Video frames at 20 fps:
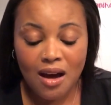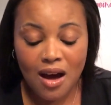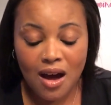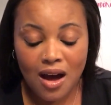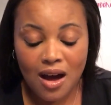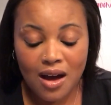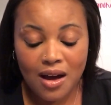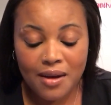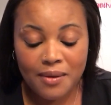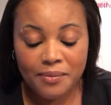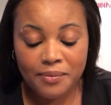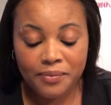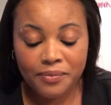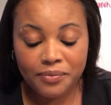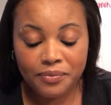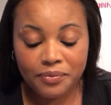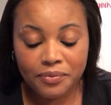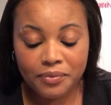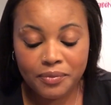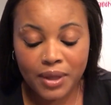
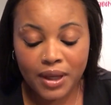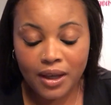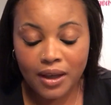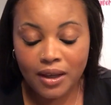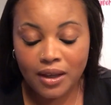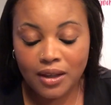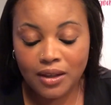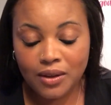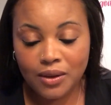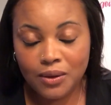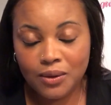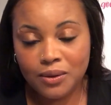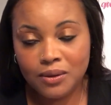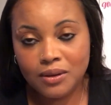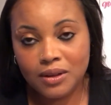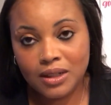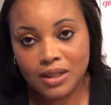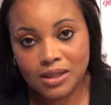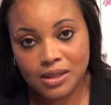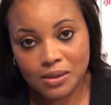But, you know,
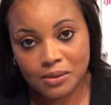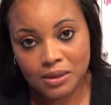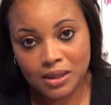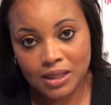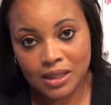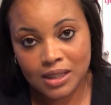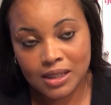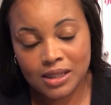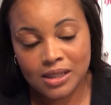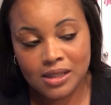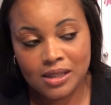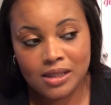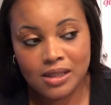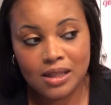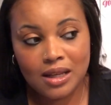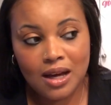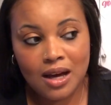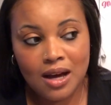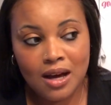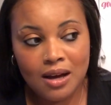it is what it
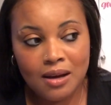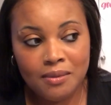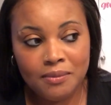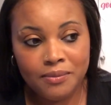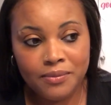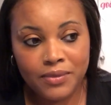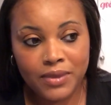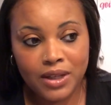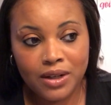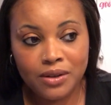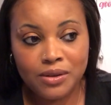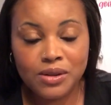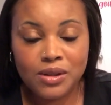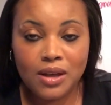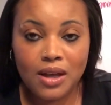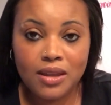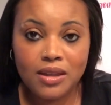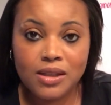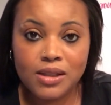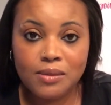is. You know,
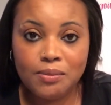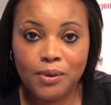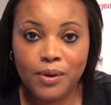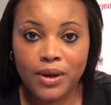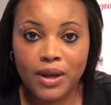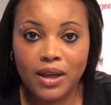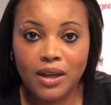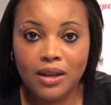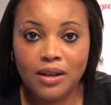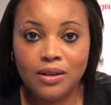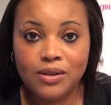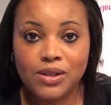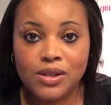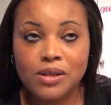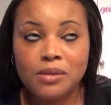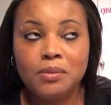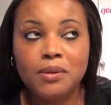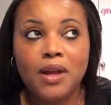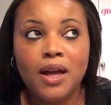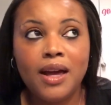so at this point, you know,
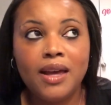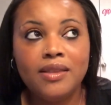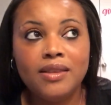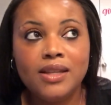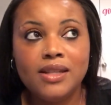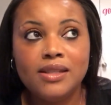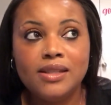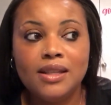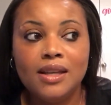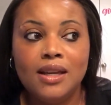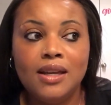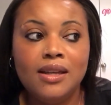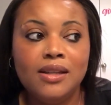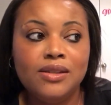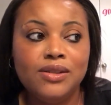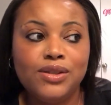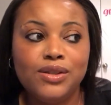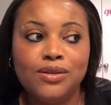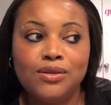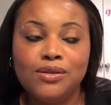just applying these
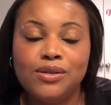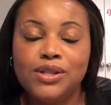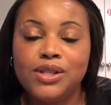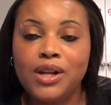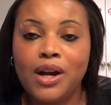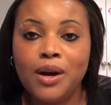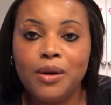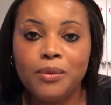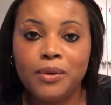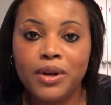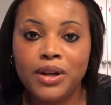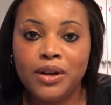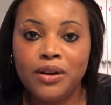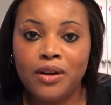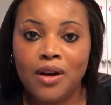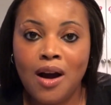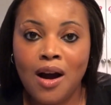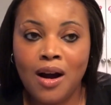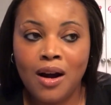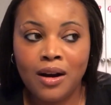things, you know, start where you
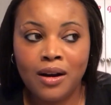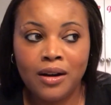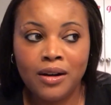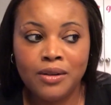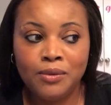are.